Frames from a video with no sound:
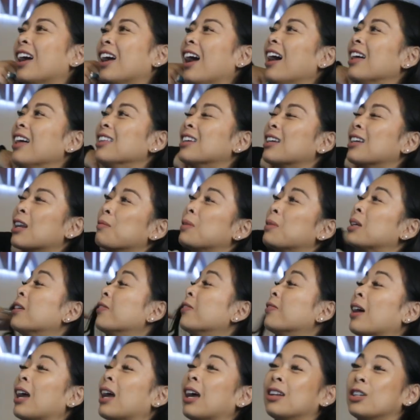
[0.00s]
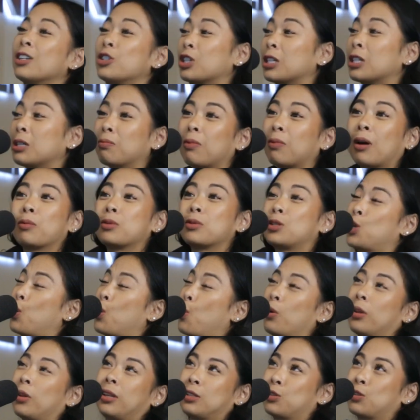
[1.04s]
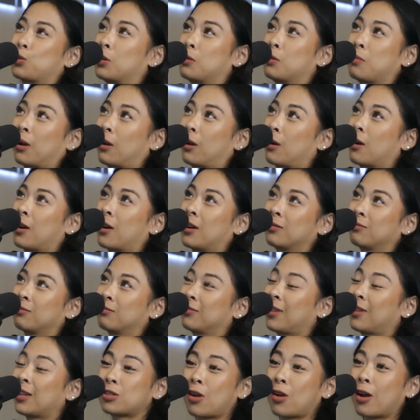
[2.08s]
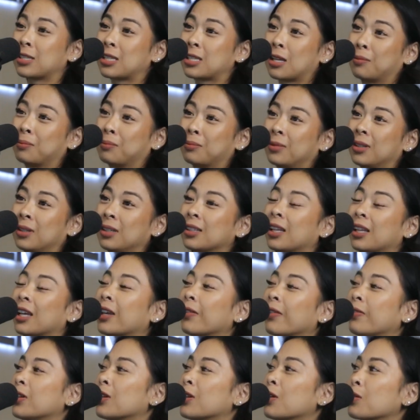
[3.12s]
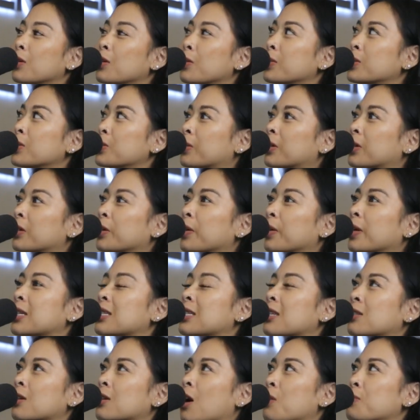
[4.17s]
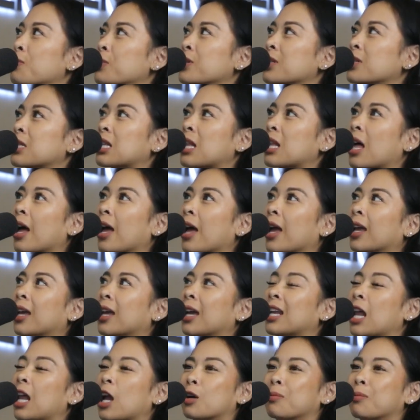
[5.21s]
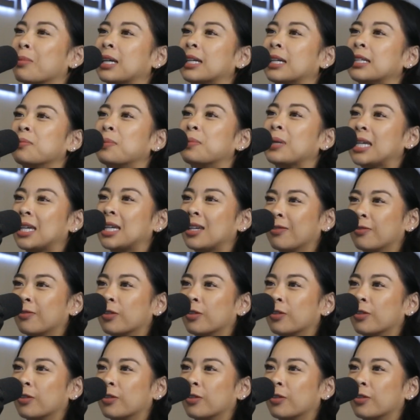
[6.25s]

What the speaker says: And then, I mean, if I had a Jeep, I would totally Turo my car. That's awesome. Like, if you don't know what Turo is, it's almost like an Airbnb